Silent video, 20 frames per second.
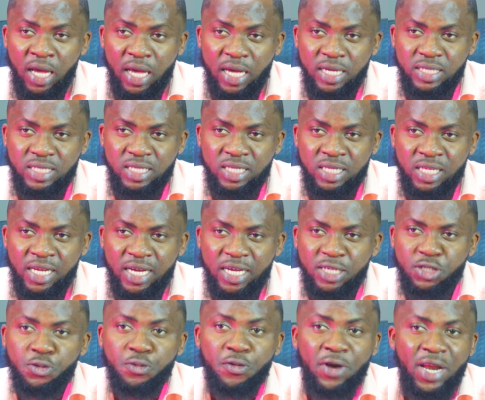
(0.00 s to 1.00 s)
it's
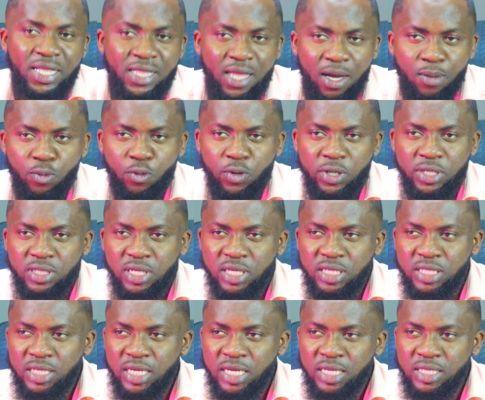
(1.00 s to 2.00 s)
relatable,
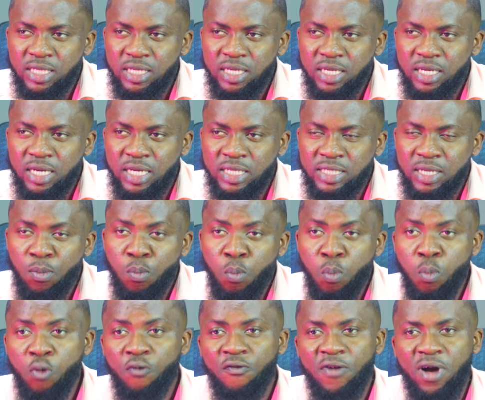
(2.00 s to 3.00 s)
it's a
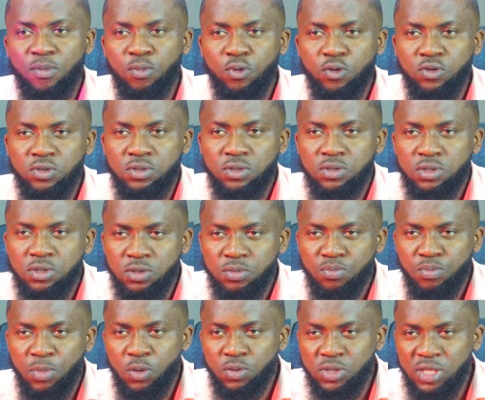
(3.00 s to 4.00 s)
movable
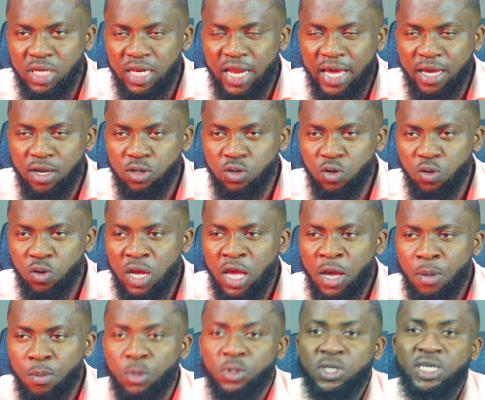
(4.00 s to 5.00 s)
music,
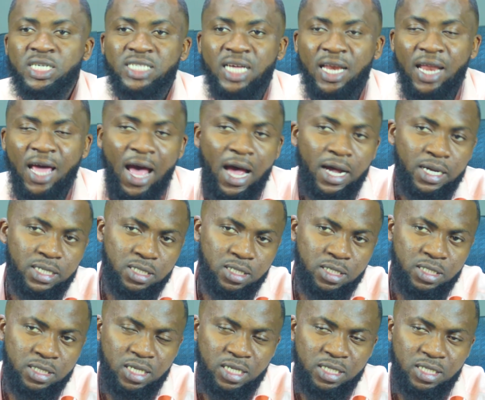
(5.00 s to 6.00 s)
music is an act.
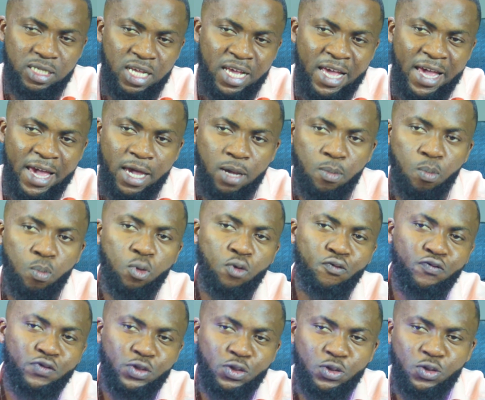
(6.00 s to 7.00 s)
It
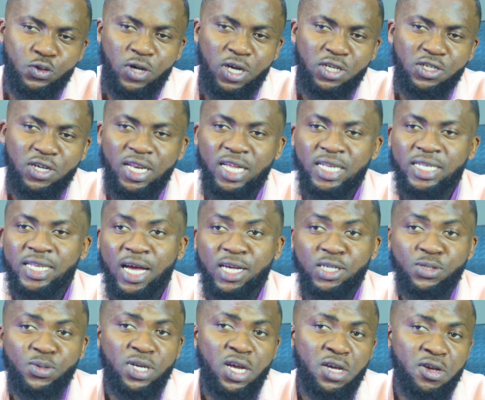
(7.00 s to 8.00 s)
moves you to actually
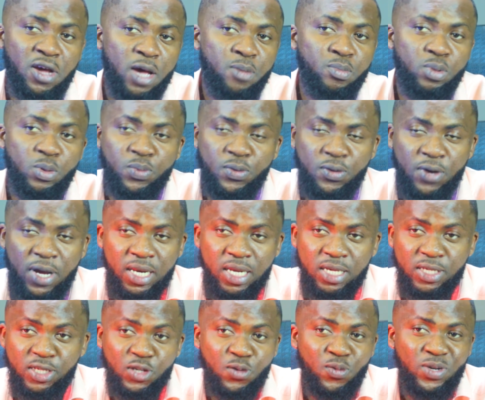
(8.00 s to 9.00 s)
dance, whether you're NPP or
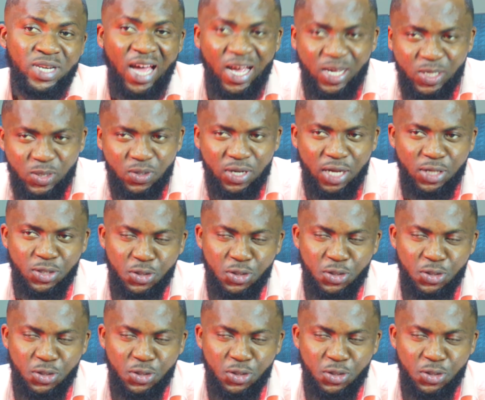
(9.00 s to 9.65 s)
NDC, you dance to the